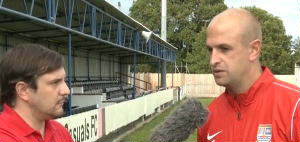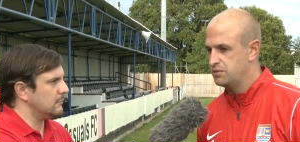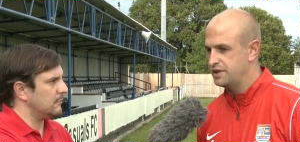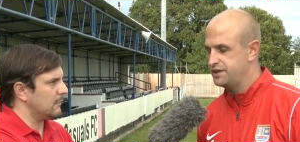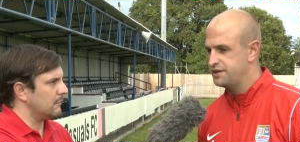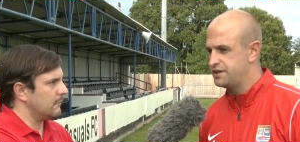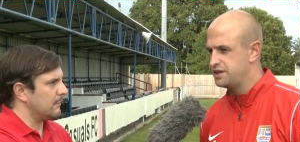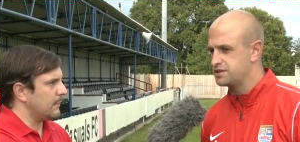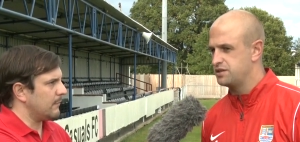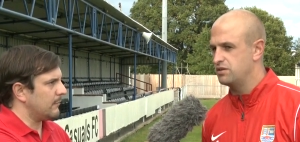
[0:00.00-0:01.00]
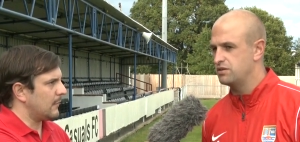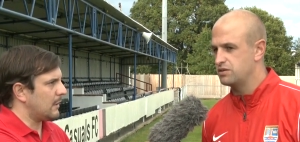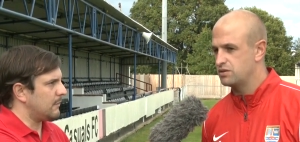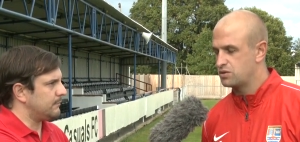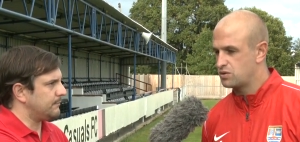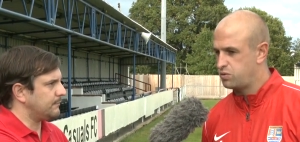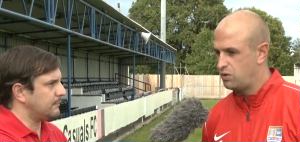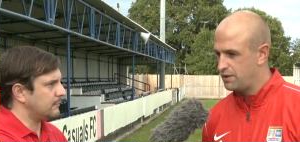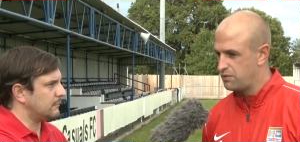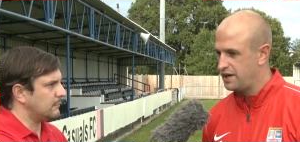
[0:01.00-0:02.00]
Speaker 1: when things are not
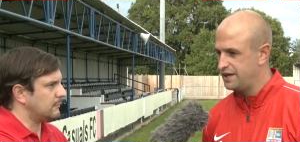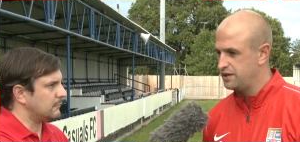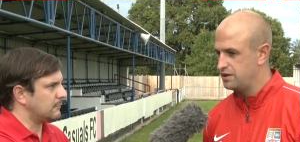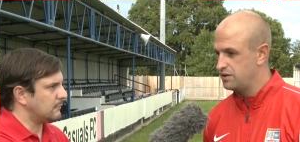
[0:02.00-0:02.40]
quite right,